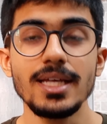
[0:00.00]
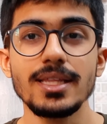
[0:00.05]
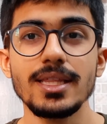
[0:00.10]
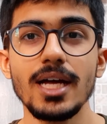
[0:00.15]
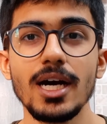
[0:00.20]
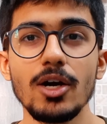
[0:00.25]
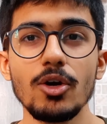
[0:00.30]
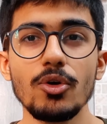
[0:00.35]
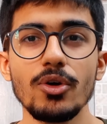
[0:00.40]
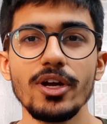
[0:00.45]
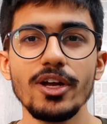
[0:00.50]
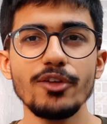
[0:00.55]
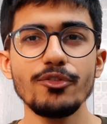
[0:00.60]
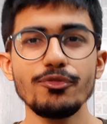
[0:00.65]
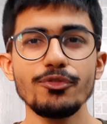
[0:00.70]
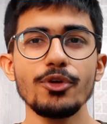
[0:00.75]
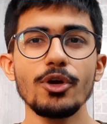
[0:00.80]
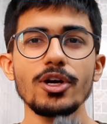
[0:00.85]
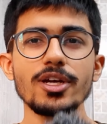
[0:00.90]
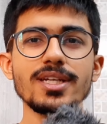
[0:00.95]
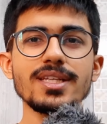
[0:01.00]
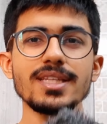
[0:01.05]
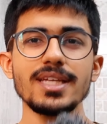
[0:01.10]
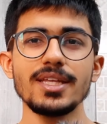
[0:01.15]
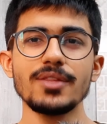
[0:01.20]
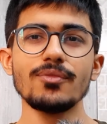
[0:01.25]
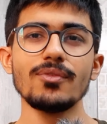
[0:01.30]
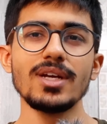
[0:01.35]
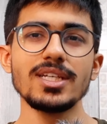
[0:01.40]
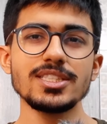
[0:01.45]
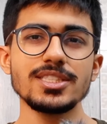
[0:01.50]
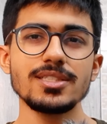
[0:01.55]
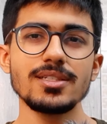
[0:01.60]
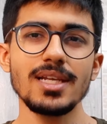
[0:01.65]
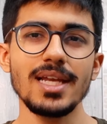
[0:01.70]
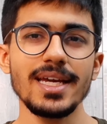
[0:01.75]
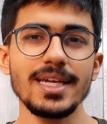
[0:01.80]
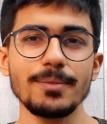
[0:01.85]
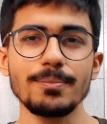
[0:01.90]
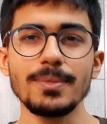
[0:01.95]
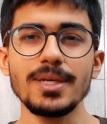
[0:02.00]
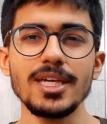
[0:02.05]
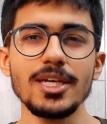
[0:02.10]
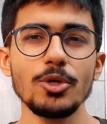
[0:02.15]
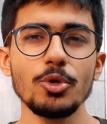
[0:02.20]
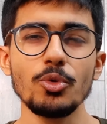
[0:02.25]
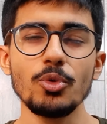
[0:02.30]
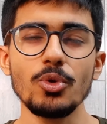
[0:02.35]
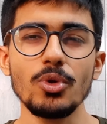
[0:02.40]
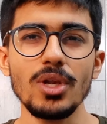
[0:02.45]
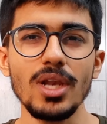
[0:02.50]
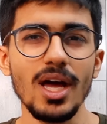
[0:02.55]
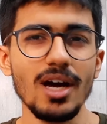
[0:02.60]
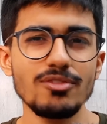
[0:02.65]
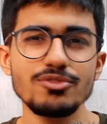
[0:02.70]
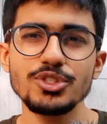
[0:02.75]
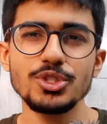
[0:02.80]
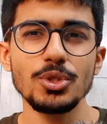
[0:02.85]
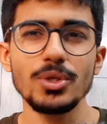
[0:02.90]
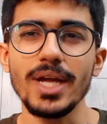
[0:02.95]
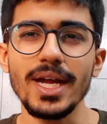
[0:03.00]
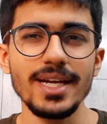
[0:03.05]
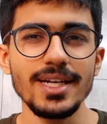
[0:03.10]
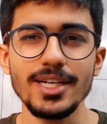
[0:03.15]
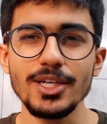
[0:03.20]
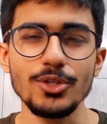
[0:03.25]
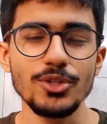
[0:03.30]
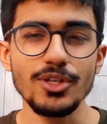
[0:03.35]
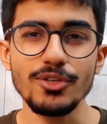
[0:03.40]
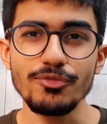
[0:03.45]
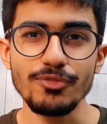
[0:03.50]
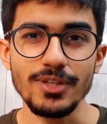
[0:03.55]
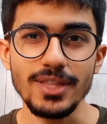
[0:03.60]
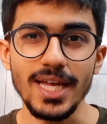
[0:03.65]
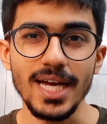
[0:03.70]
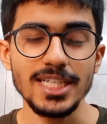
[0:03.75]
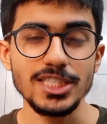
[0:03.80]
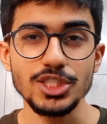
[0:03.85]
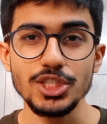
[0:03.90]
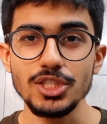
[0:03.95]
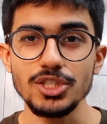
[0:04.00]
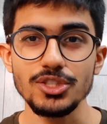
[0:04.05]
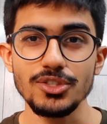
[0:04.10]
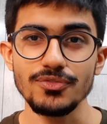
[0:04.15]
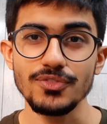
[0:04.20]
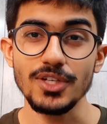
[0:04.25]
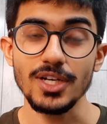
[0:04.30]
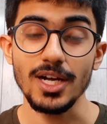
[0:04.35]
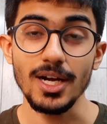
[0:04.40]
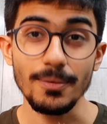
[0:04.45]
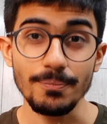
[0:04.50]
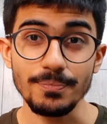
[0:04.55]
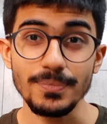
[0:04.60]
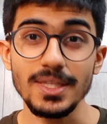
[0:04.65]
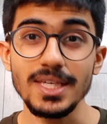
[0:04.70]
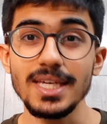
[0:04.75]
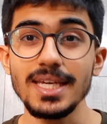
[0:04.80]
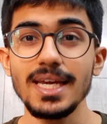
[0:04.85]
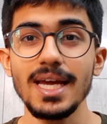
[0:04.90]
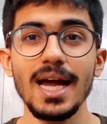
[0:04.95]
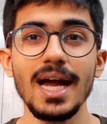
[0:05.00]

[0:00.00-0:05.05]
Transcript: Now, if you're an investor like me who loves to get into the financials of the company